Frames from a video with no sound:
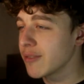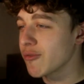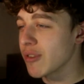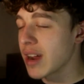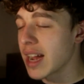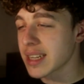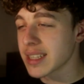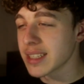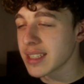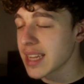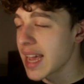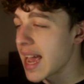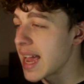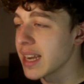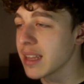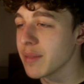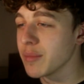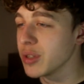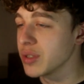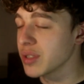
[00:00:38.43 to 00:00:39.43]
reacting to
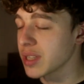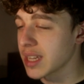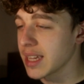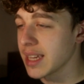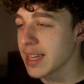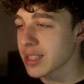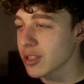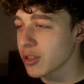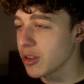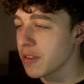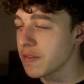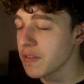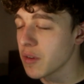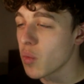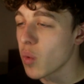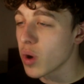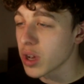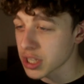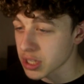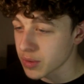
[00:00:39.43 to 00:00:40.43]
any music he has to offer
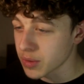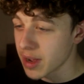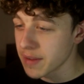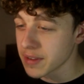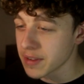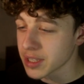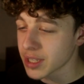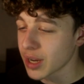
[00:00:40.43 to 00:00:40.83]
whatsoever.